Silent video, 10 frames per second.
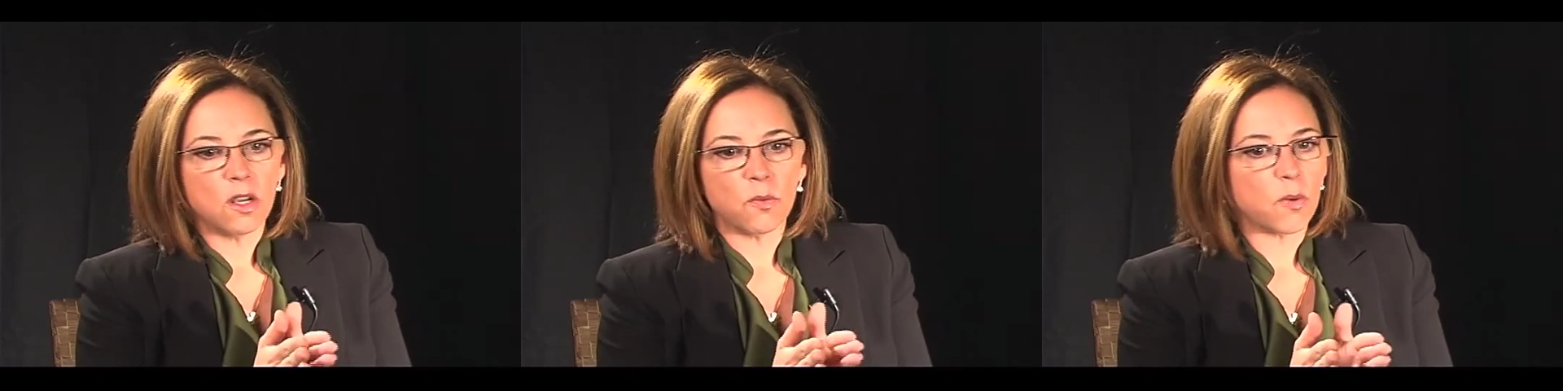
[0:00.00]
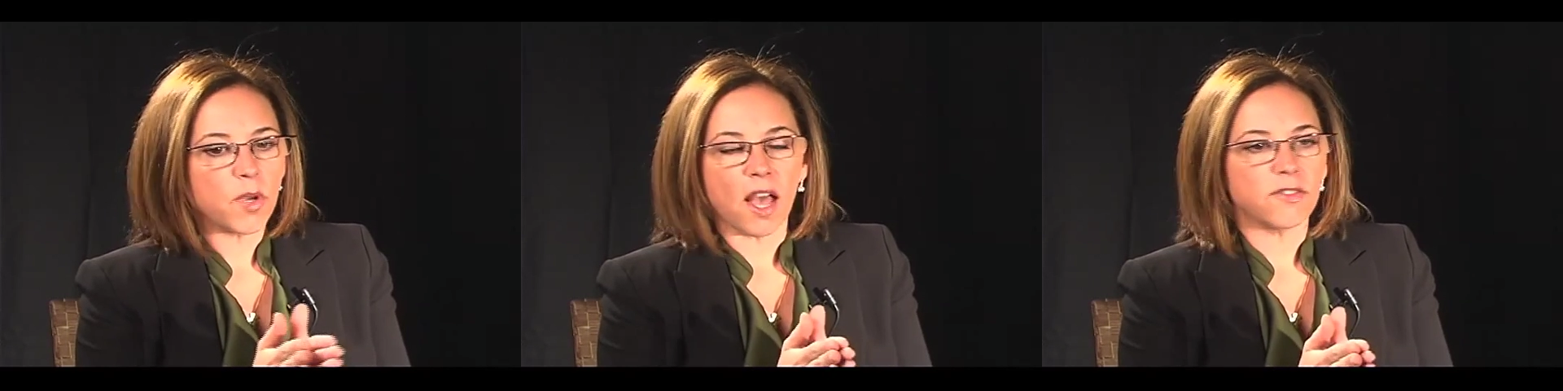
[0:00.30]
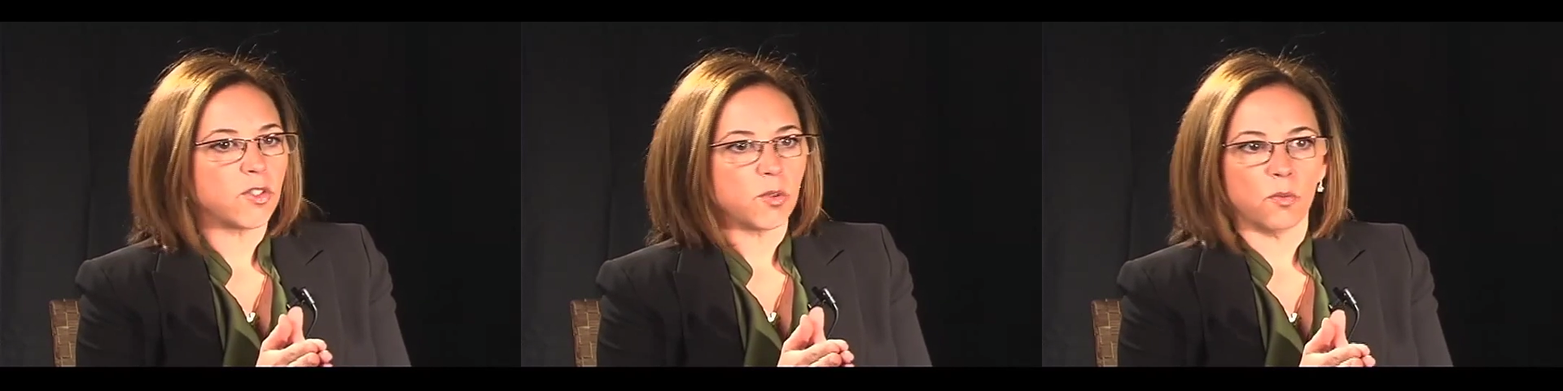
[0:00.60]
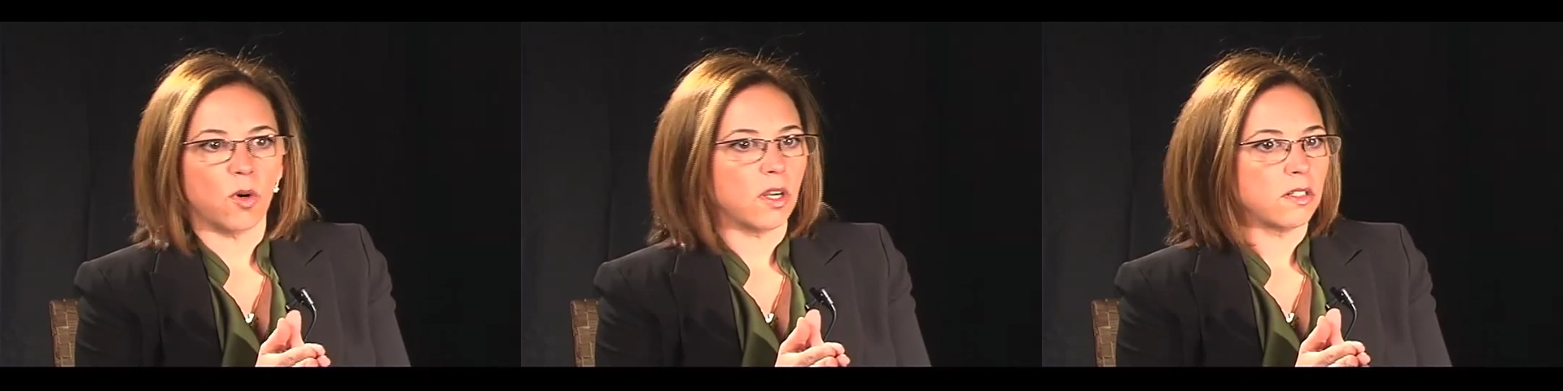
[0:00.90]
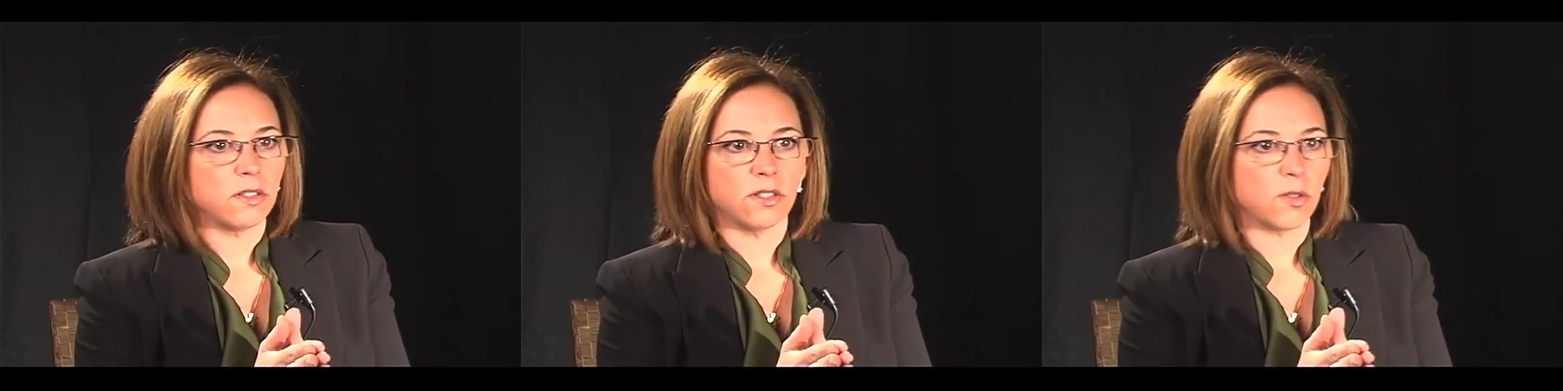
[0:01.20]
We have to do
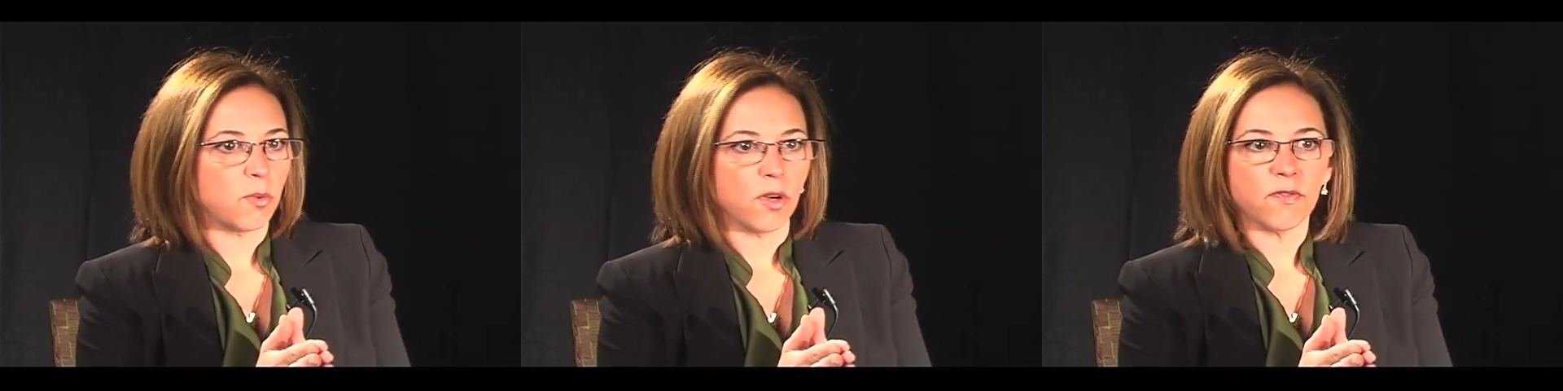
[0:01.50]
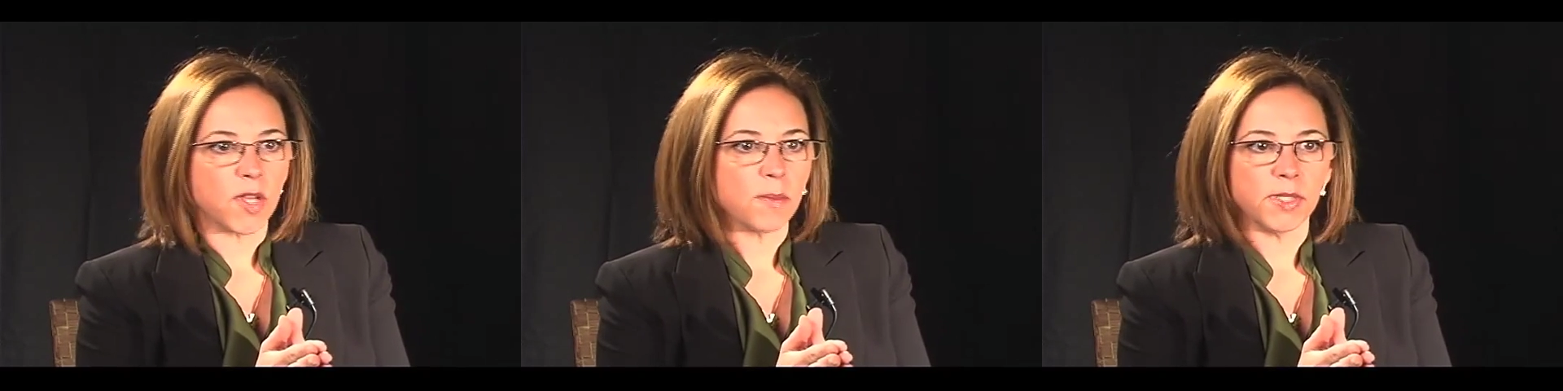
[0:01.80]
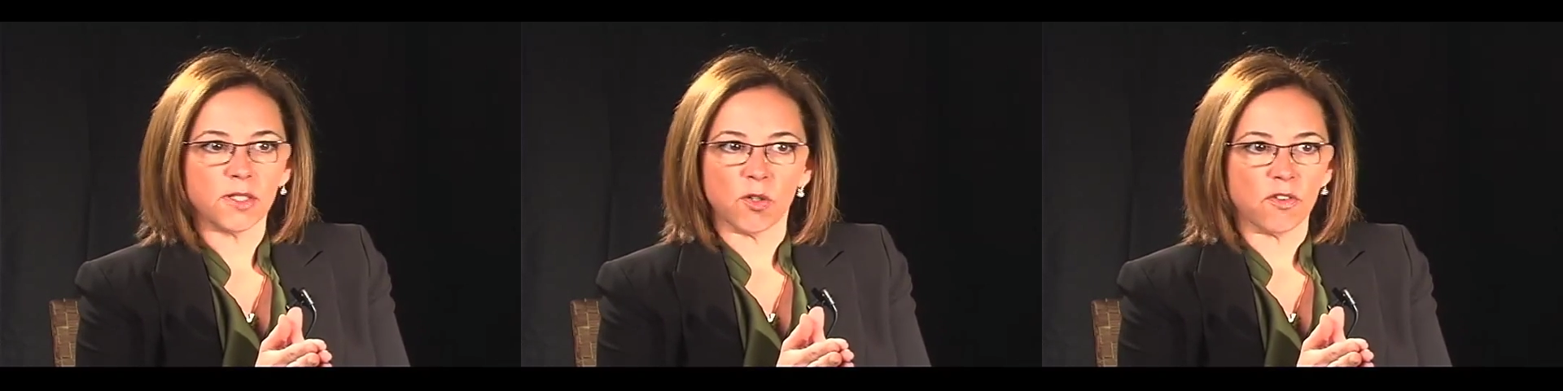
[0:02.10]
more to support families that are